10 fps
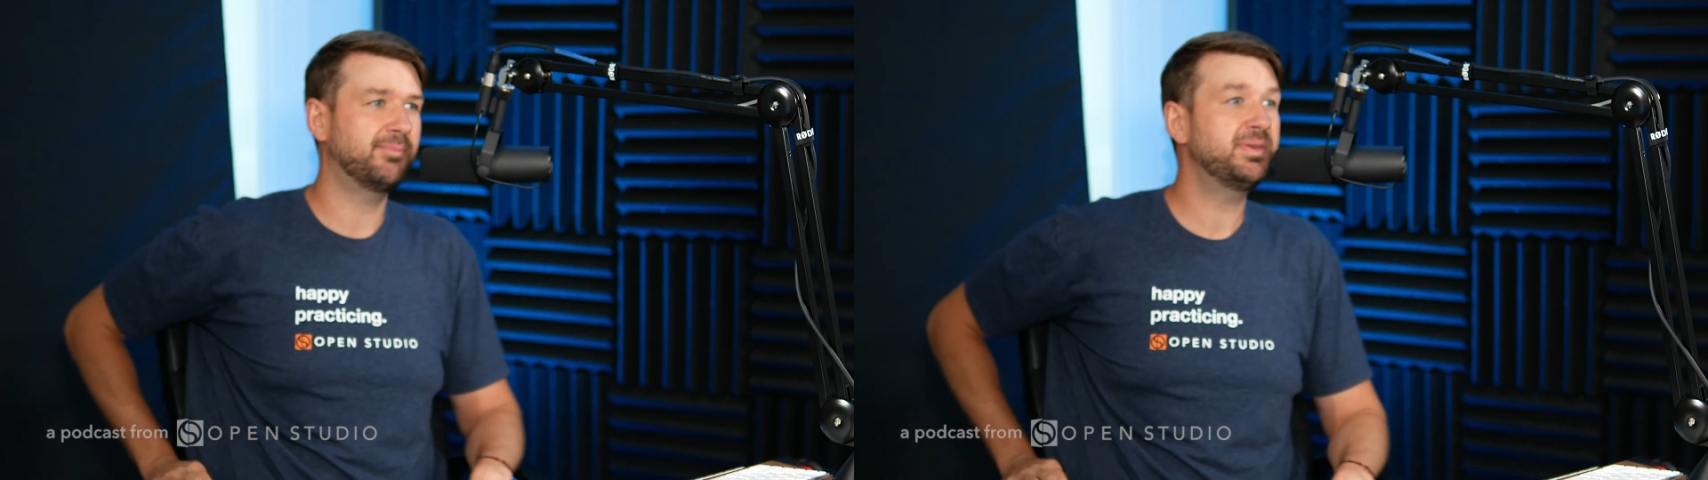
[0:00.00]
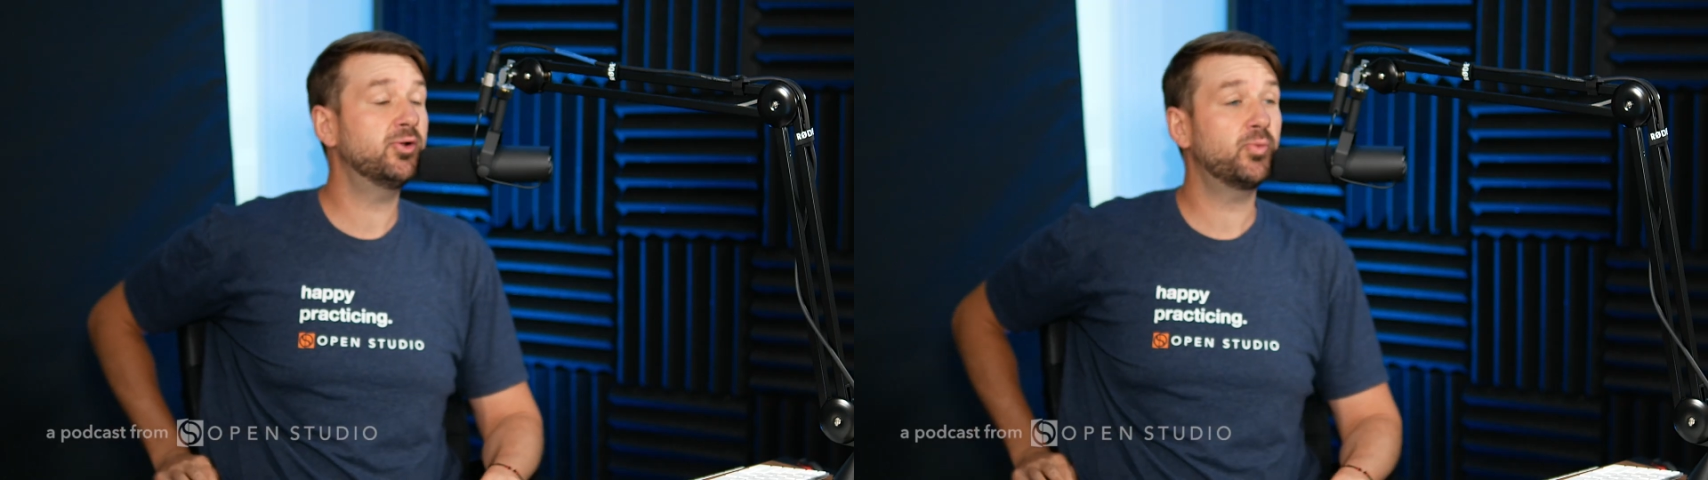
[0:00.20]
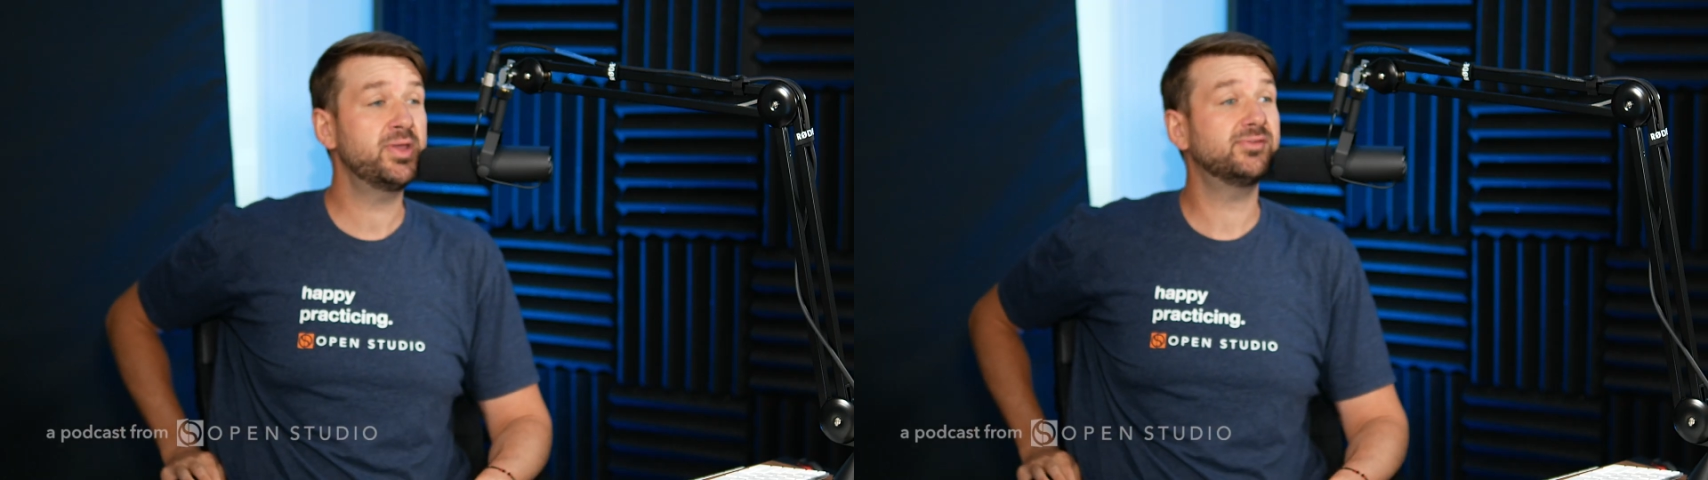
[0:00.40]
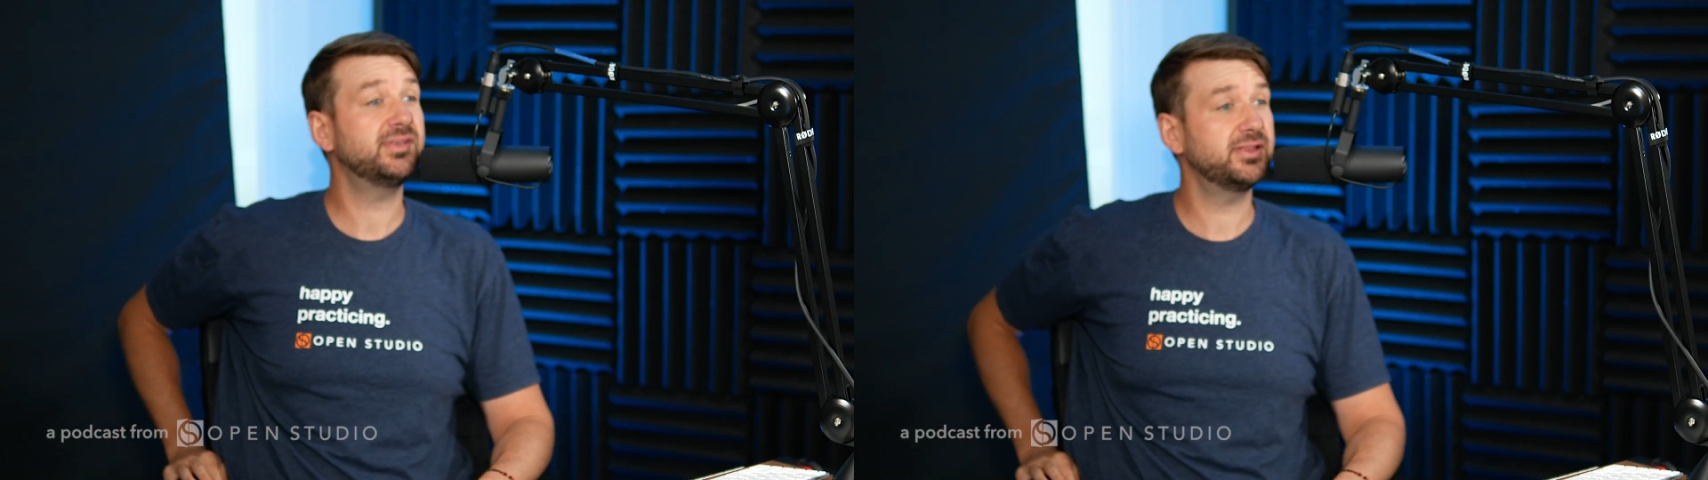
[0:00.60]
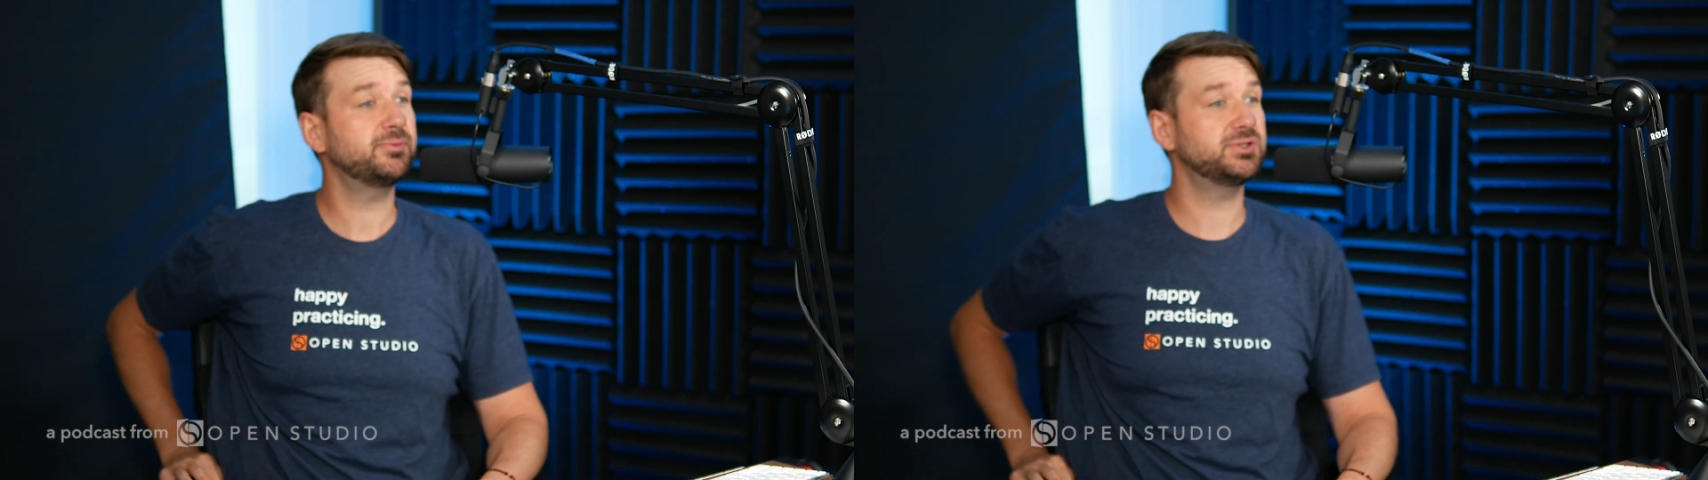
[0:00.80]
Peter, we are
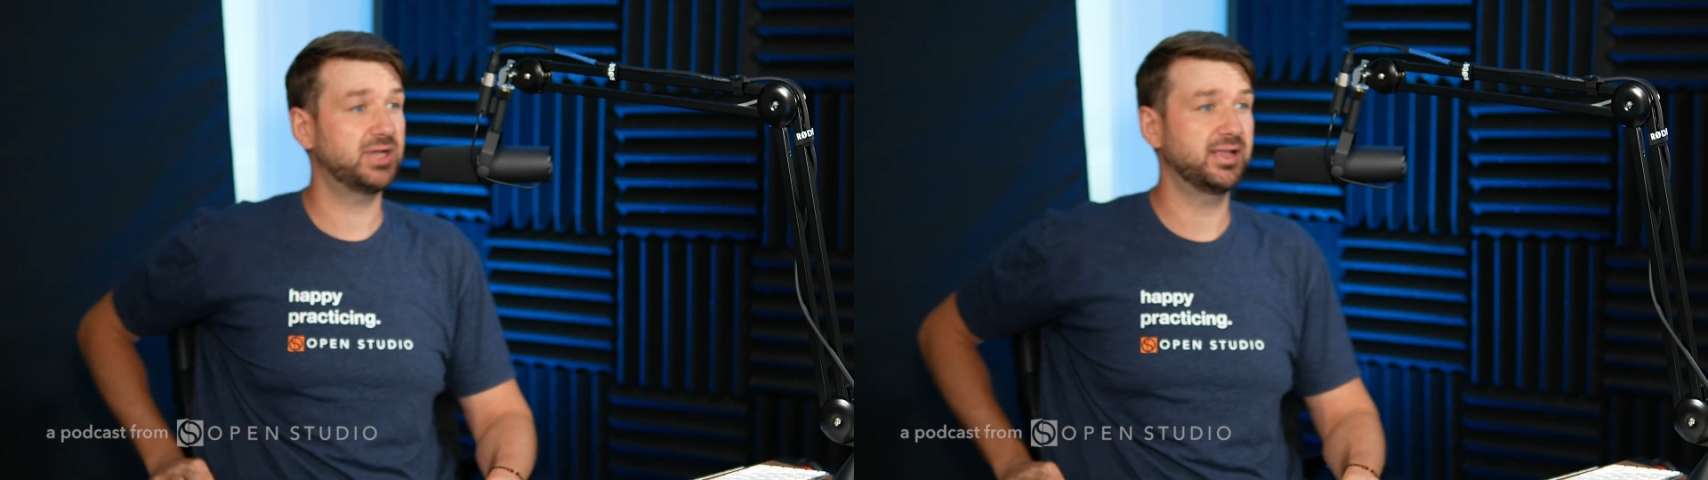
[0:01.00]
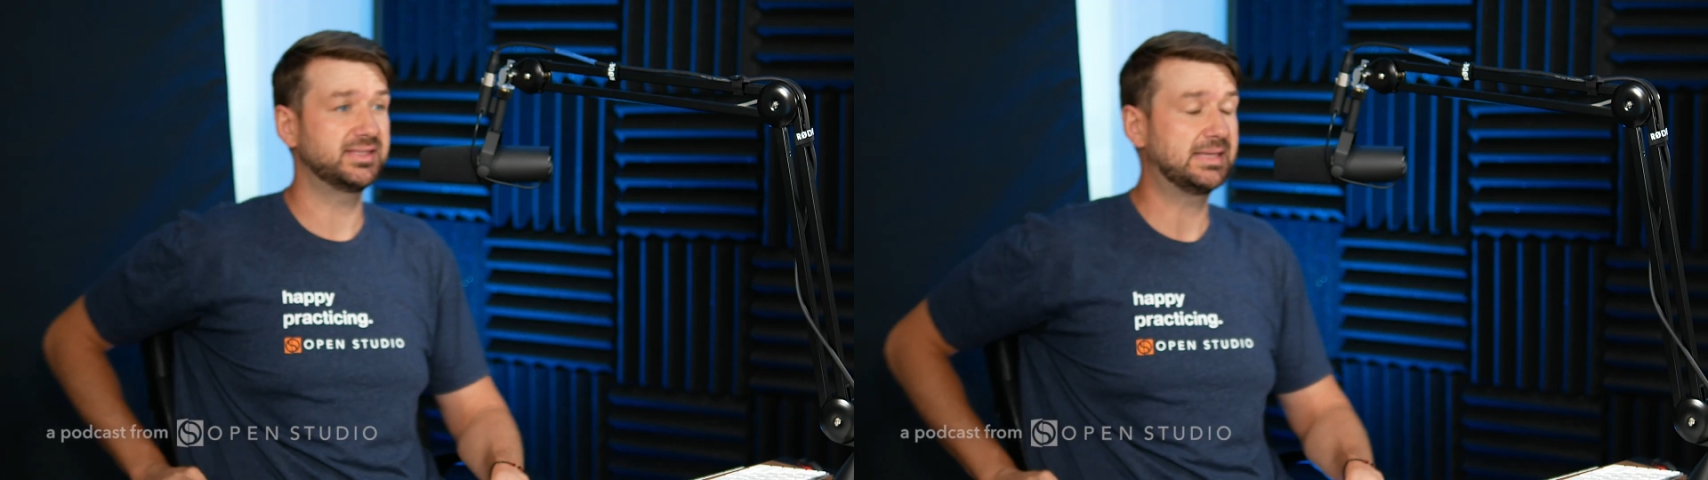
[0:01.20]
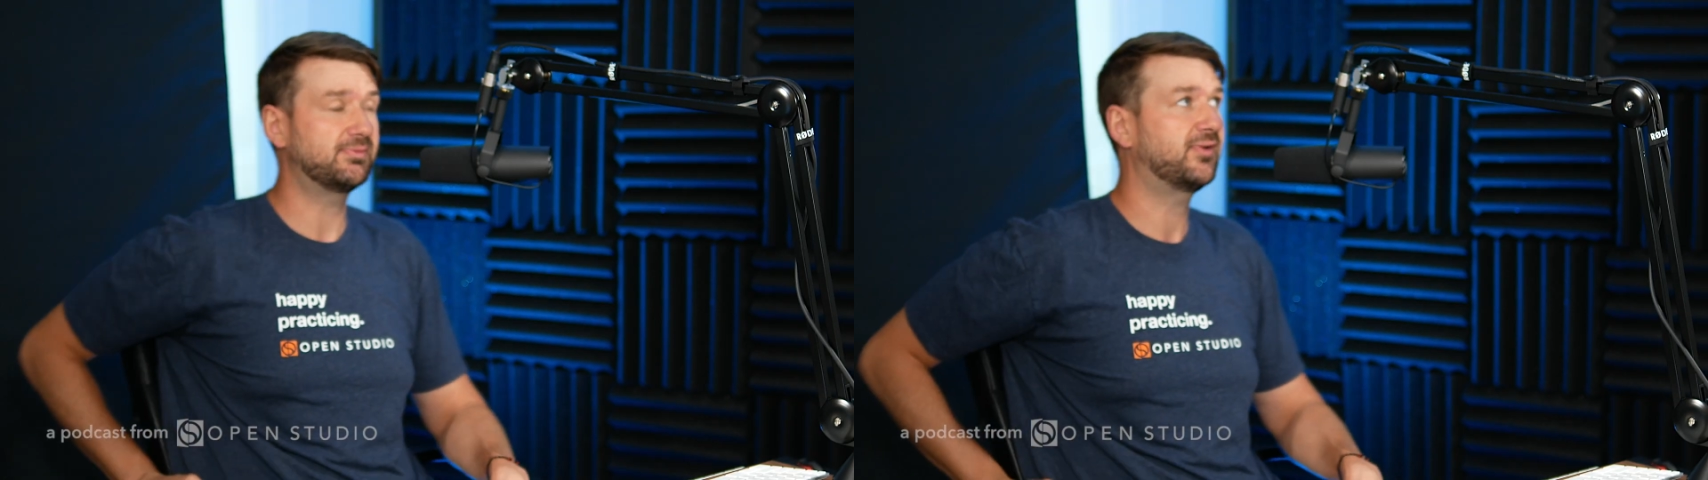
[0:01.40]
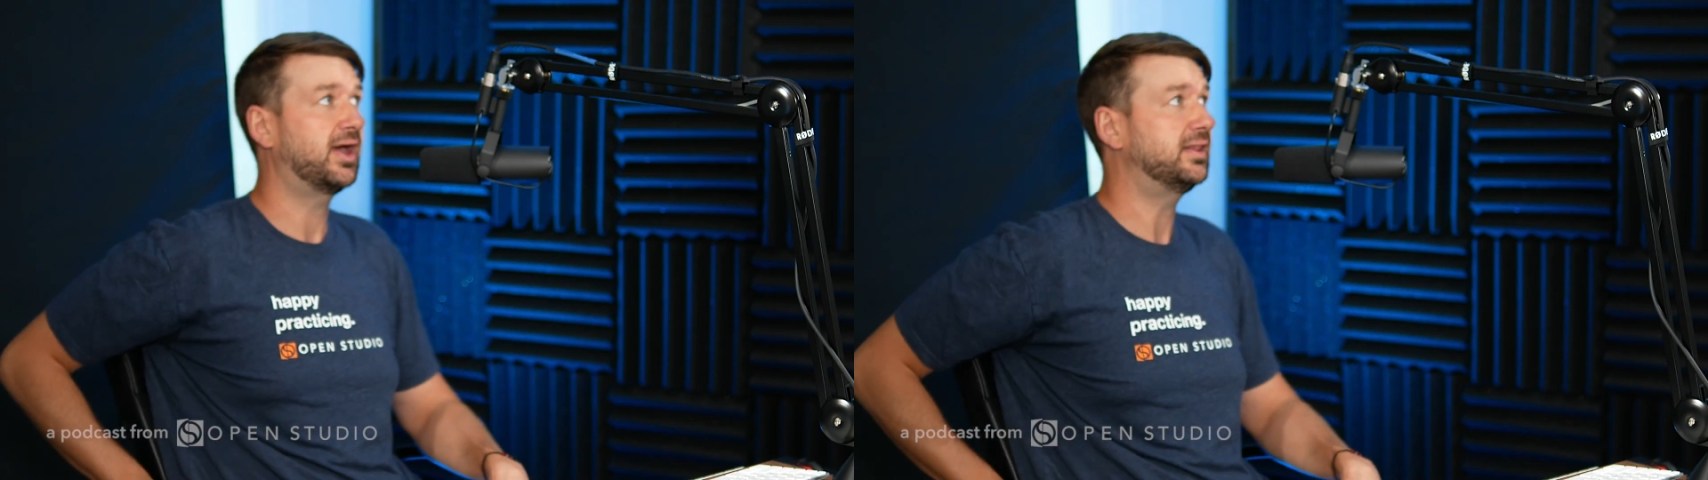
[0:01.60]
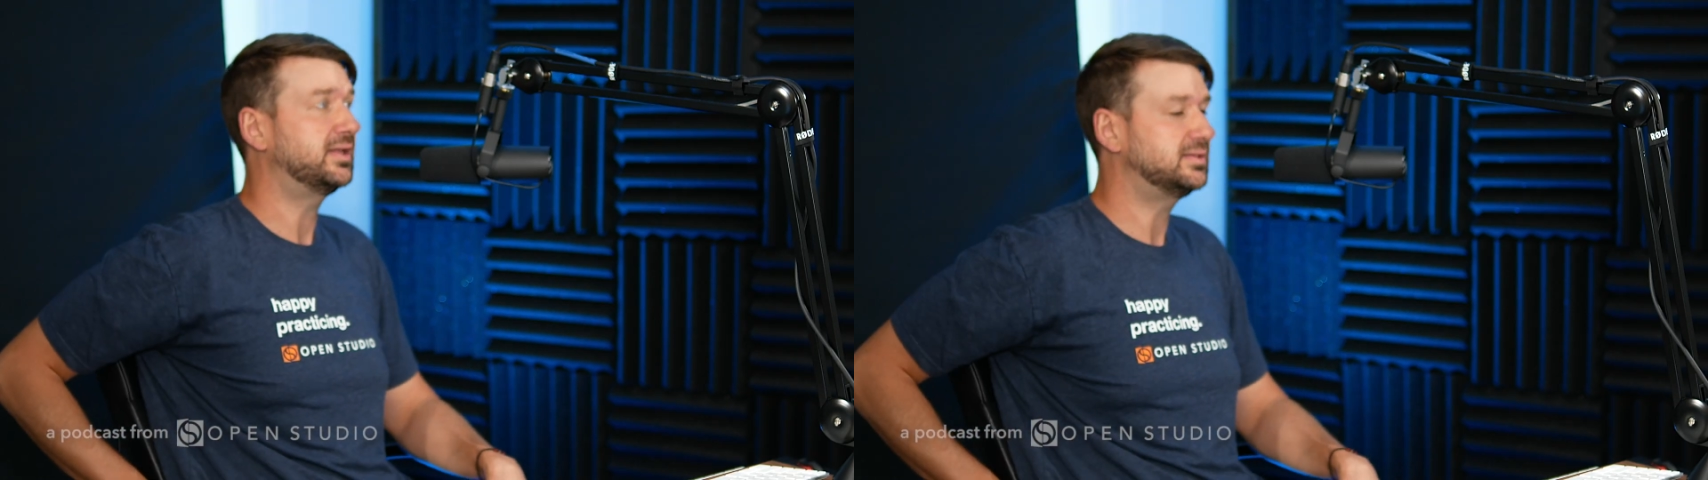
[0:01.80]
dealing with giant steps finally.